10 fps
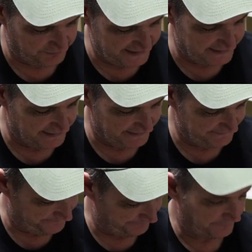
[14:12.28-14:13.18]
redid
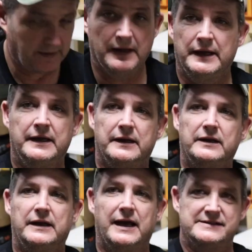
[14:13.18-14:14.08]
it.
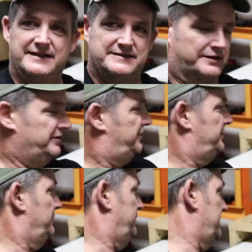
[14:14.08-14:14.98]
Guys, these are
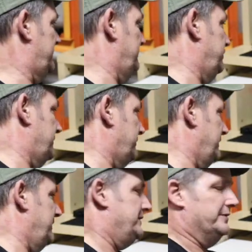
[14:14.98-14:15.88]
super simple to
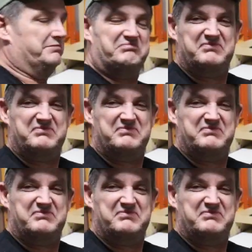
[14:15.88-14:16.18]
redo.